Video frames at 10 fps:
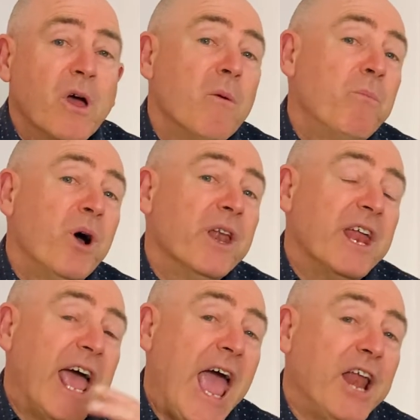but
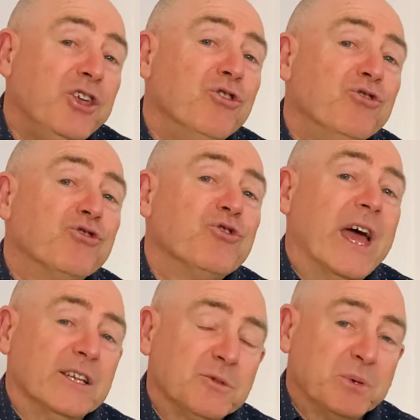how do you do that
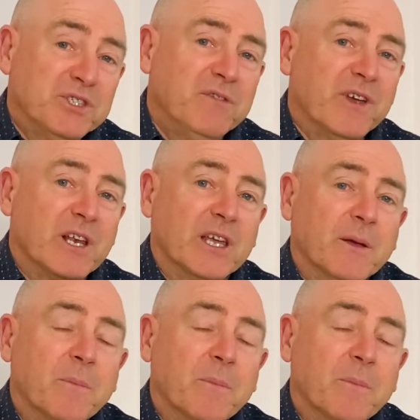specifically?